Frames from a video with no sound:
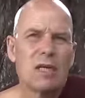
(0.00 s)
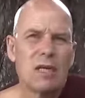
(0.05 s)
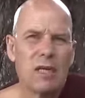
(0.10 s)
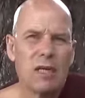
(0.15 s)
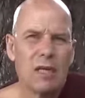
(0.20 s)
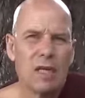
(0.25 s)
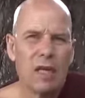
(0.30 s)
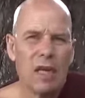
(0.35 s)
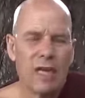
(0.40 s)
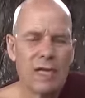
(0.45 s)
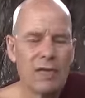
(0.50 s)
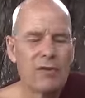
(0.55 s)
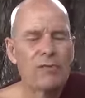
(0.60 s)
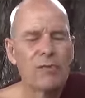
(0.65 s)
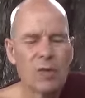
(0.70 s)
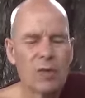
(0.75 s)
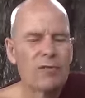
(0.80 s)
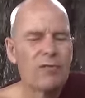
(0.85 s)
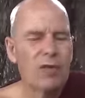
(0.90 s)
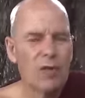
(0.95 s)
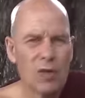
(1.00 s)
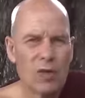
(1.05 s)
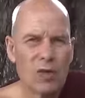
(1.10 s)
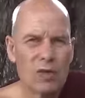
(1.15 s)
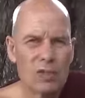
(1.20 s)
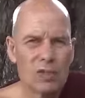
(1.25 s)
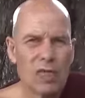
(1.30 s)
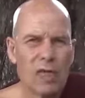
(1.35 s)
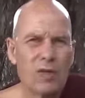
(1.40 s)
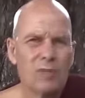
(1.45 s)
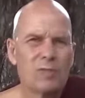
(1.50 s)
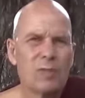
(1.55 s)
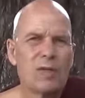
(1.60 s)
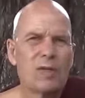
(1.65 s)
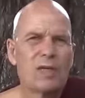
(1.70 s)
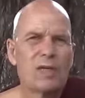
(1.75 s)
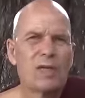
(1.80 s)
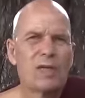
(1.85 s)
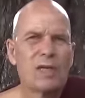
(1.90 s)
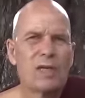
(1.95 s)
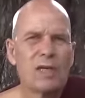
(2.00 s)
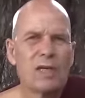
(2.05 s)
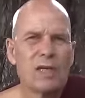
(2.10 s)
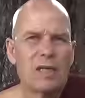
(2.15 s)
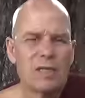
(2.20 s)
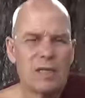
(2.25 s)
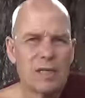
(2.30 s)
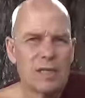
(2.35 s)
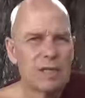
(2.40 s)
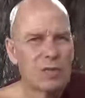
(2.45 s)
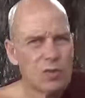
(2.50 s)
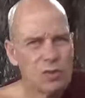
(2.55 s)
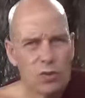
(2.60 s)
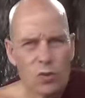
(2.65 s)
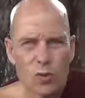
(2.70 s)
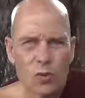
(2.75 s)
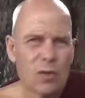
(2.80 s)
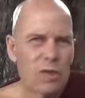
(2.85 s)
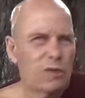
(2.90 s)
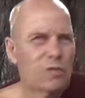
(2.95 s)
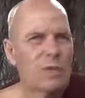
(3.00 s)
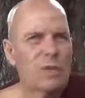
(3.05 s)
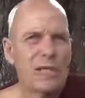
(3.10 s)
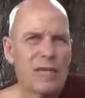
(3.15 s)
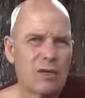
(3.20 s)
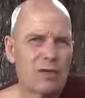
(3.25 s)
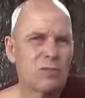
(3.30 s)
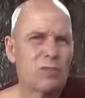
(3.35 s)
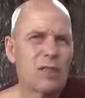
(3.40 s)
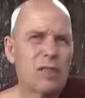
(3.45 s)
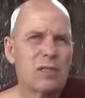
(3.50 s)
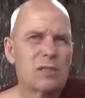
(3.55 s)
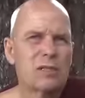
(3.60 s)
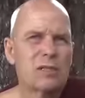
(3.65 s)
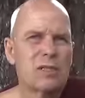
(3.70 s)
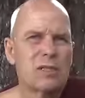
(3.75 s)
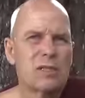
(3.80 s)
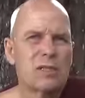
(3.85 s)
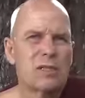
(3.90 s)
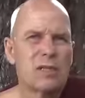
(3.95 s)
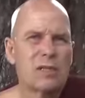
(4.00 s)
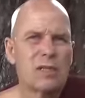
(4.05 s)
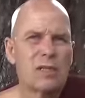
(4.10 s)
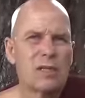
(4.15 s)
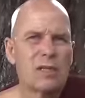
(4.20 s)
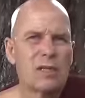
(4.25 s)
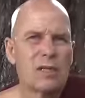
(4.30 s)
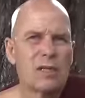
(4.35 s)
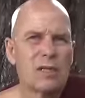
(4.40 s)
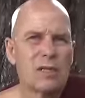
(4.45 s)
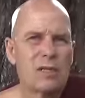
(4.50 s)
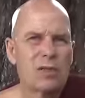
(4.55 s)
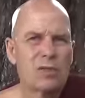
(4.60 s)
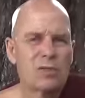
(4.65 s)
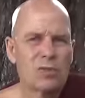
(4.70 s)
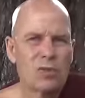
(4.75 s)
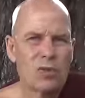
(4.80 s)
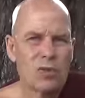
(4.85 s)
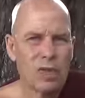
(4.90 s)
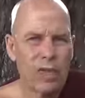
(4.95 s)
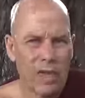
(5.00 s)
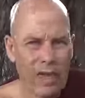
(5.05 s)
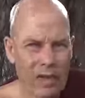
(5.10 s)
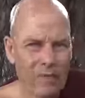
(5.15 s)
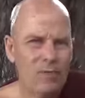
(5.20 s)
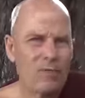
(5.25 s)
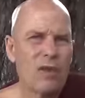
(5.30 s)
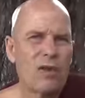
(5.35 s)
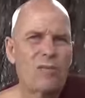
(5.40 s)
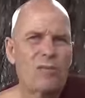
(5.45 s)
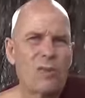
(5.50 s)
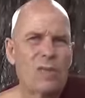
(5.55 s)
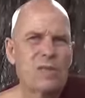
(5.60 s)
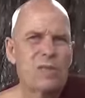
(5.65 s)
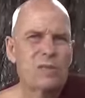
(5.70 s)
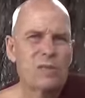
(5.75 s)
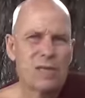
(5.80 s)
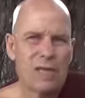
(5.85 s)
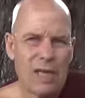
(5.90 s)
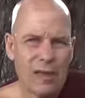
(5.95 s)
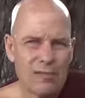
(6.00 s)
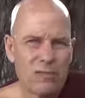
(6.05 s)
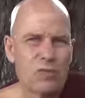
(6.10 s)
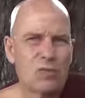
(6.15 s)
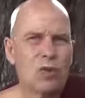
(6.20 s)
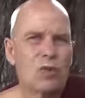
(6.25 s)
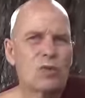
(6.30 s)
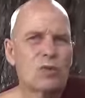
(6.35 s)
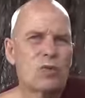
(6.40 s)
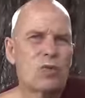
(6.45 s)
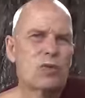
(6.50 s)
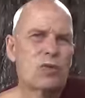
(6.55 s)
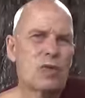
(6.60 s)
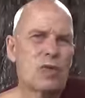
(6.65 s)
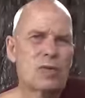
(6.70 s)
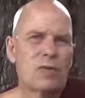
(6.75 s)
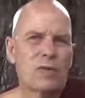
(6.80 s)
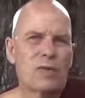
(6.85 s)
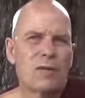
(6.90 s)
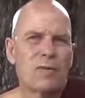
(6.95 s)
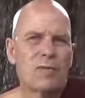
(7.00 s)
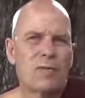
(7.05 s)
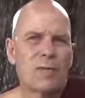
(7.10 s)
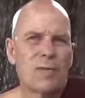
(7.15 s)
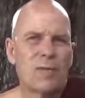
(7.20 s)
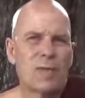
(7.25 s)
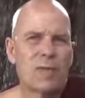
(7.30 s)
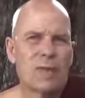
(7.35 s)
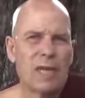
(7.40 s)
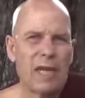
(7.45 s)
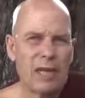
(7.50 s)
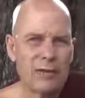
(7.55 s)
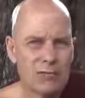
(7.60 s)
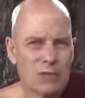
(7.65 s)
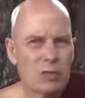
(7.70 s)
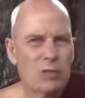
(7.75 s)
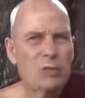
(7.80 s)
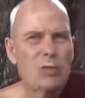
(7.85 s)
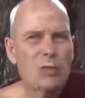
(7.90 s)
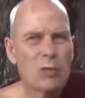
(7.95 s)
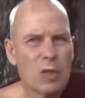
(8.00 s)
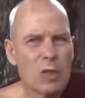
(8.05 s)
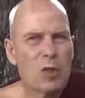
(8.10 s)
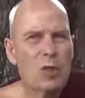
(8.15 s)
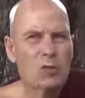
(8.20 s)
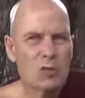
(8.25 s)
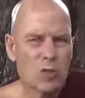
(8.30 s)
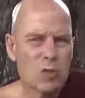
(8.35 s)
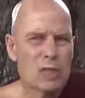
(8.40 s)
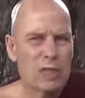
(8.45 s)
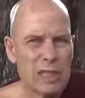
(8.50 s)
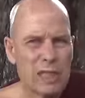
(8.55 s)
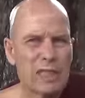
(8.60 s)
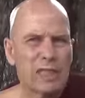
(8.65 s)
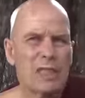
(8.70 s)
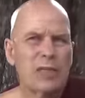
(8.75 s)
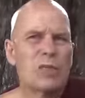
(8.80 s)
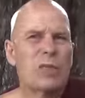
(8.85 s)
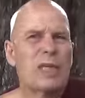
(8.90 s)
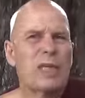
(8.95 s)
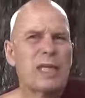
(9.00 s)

uh, and have been for a long time. And then to quit without medicine. So they have to have medicine. They have to go to a doctor. They have to go to a center where